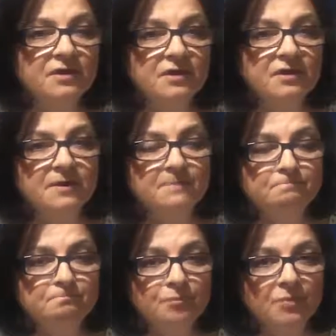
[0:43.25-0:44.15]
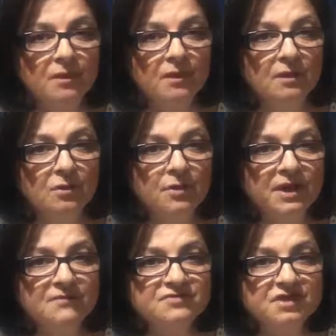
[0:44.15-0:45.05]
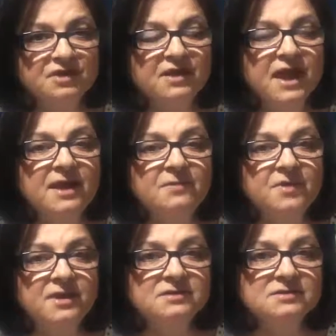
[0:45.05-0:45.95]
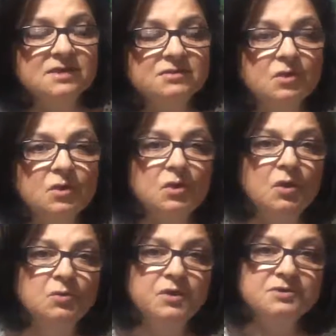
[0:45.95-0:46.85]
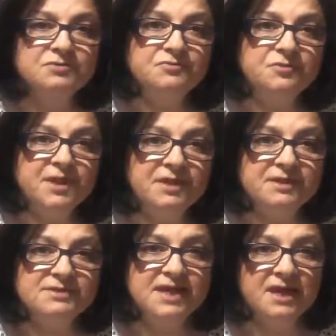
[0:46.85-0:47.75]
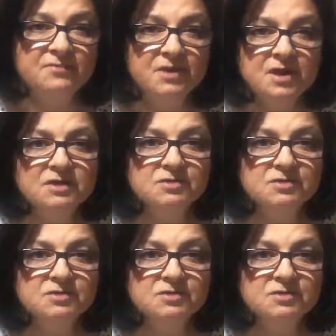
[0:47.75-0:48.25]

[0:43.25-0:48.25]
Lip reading: certain elements that always remain the same.